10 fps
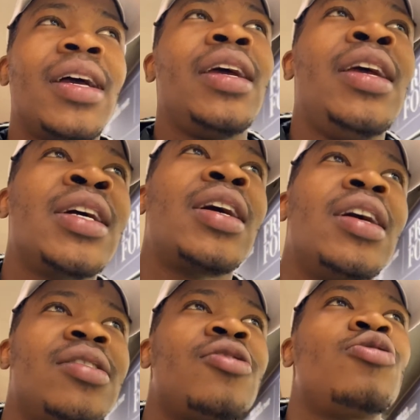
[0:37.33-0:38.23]
hair
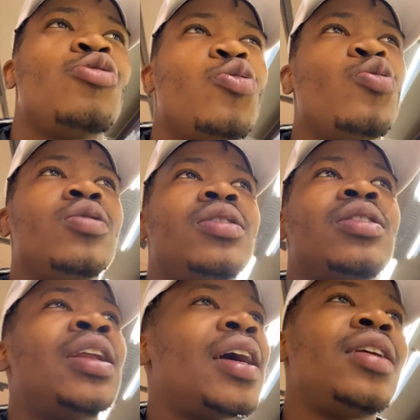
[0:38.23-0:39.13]
cut soon
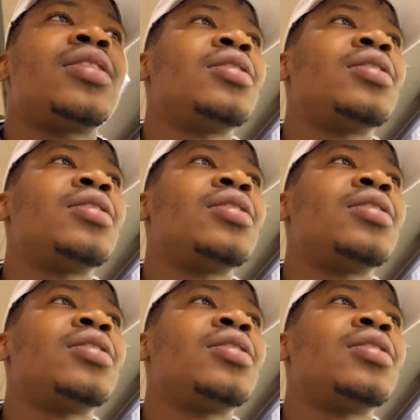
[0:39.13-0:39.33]
like